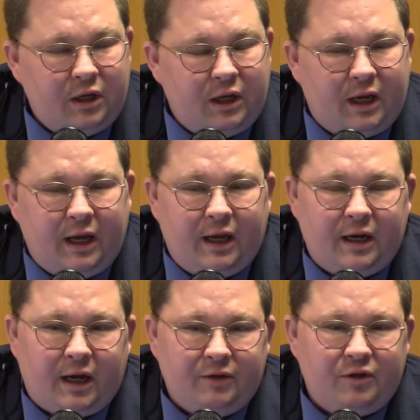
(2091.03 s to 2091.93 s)
And
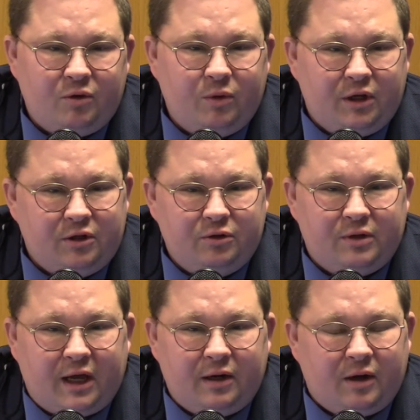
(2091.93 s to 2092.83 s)
I think we can do
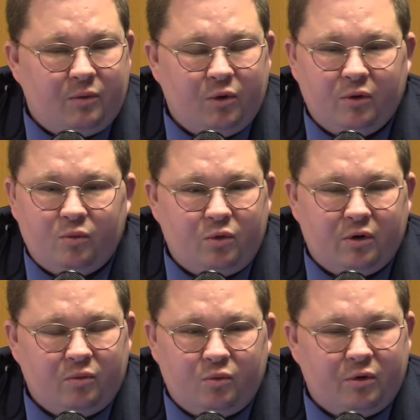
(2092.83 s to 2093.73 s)
that.
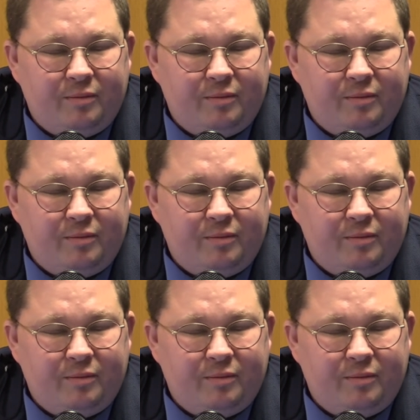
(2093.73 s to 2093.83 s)
We're